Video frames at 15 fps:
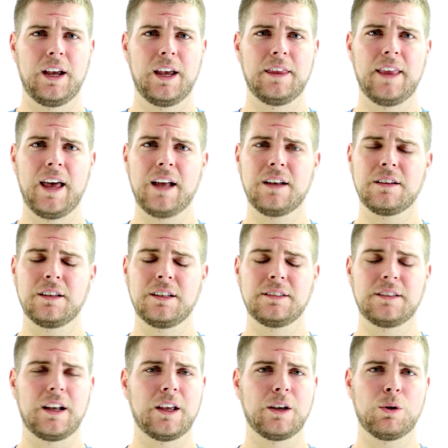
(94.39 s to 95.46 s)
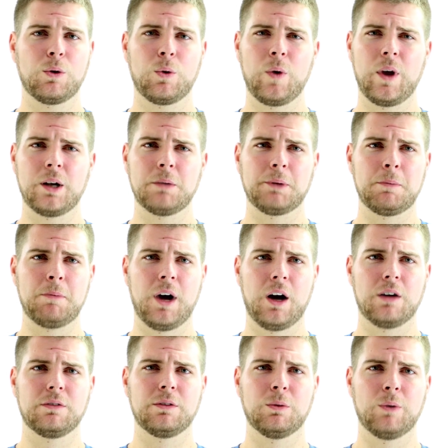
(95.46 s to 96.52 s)
And that is an incredibly
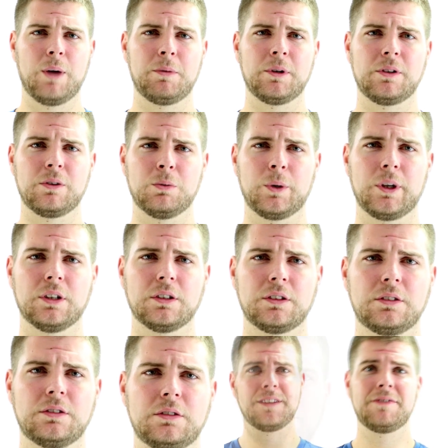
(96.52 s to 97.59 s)
powerful weapon to wield.